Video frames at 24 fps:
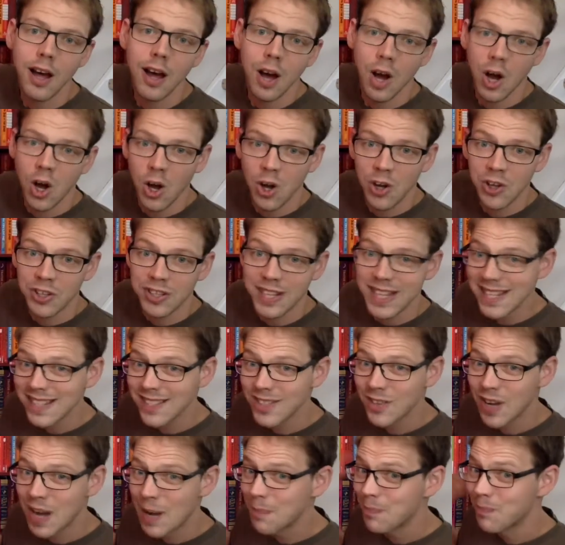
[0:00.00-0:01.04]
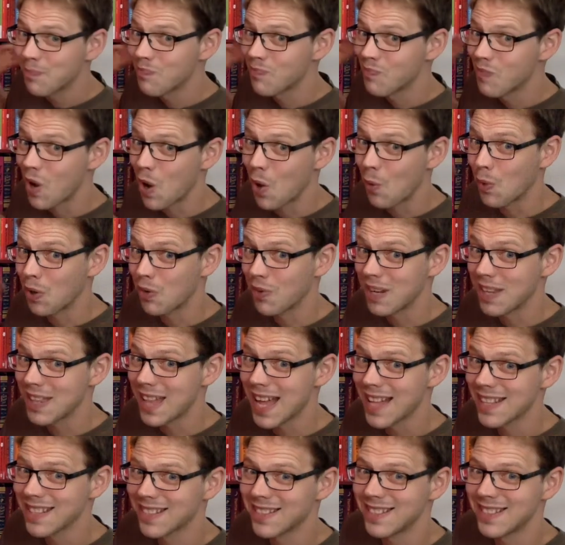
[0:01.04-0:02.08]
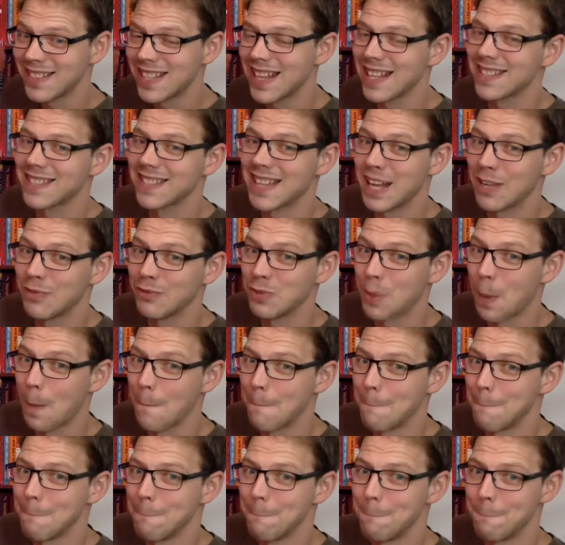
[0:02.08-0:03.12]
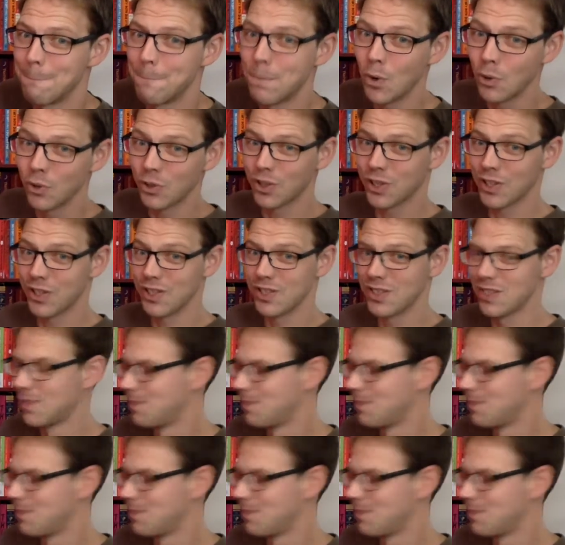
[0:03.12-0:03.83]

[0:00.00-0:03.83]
on Instagram. I want to read that because that sounds bonkers.